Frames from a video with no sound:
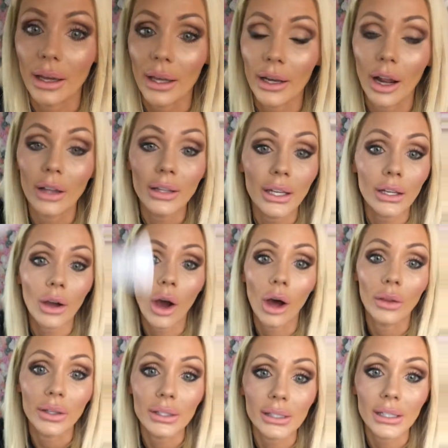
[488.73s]
And I'll link all
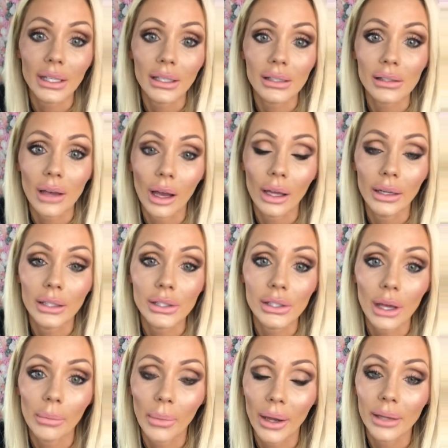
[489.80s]
these things on
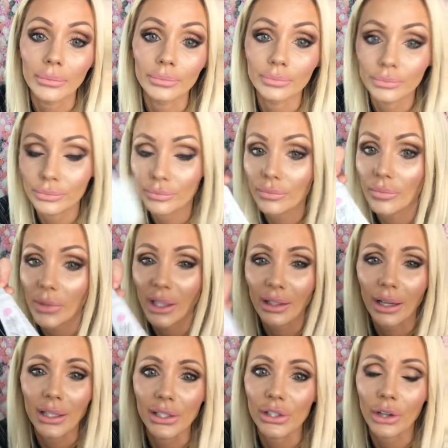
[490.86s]
my,
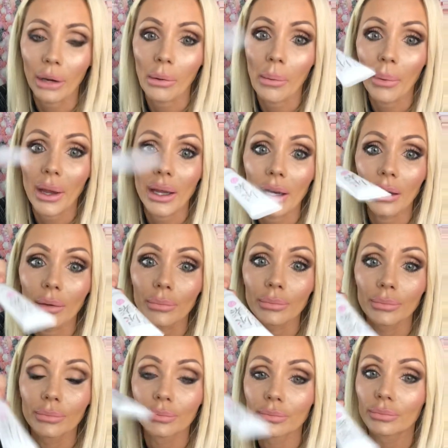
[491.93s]
not Instagram, on my,
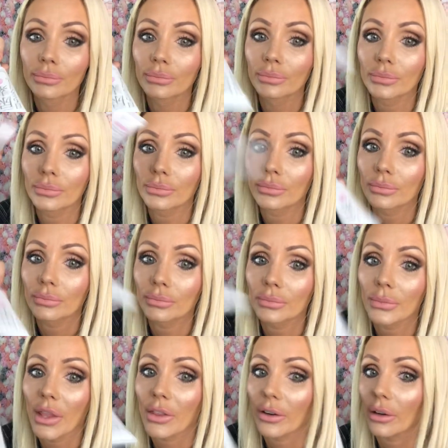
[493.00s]

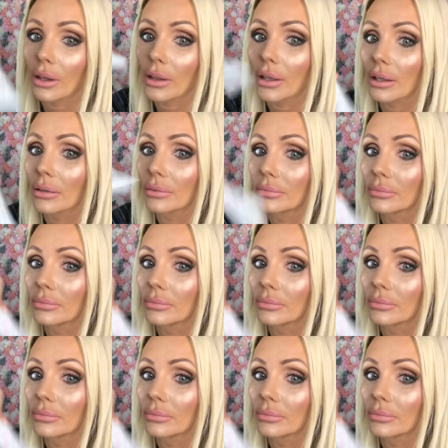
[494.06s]
in the